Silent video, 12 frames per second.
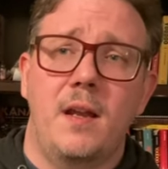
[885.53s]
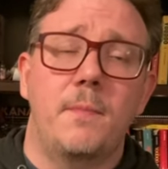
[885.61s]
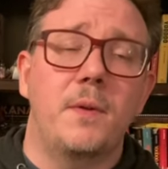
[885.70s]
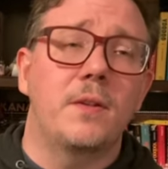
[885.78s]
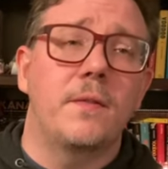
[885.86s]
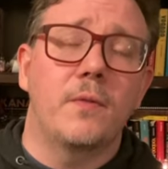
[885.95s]
an
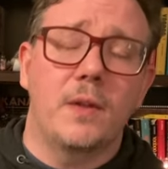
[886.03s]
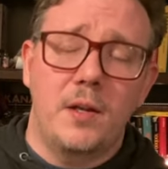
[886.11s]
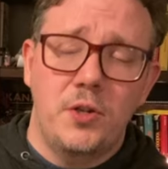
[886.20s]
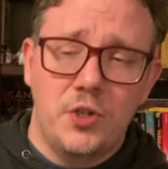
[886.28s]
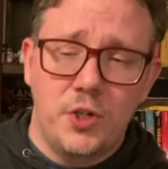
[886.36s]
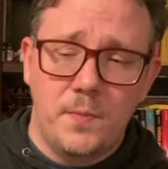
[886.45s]
abusive
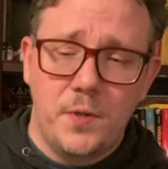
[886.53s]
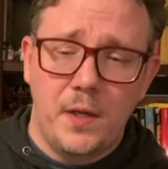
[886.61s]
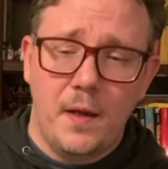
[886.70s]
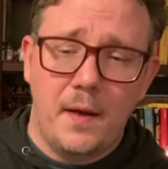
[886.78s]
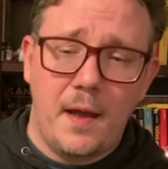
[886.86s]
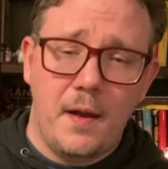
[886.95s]
relationship she
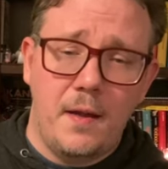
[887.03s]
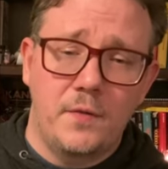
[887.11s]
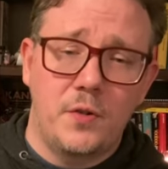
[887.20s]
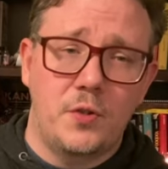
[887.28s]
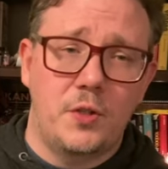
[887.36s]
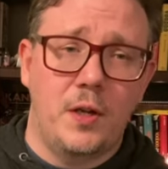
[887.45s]
got out of
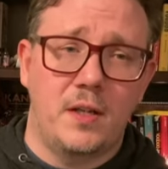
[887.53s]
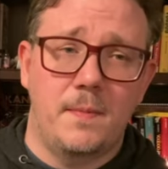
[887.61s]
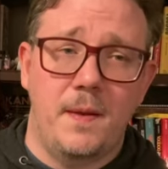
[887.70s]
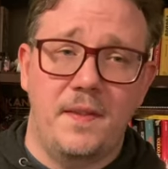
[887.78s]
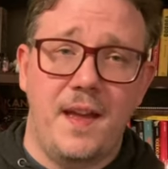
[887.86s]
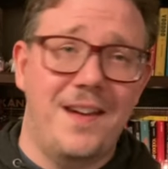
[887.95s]
so she talks
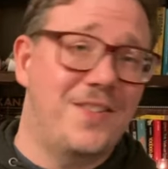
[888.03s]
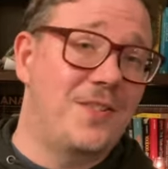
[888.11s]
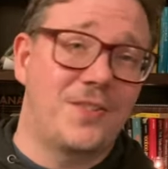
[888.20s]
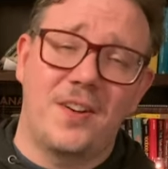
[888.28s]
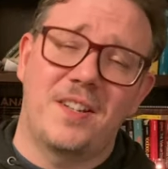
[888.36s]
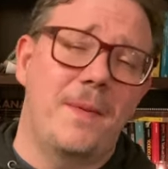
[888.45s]
about that she's
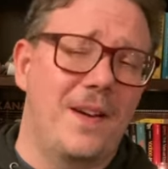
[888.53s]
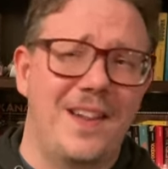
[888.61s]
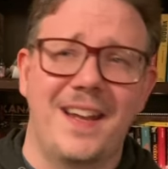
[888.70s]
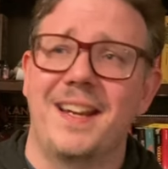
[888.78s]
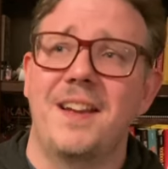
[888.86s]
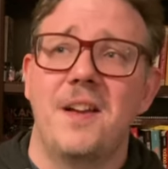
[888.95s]
talked about
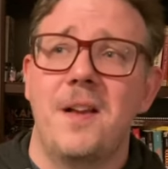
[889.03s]
like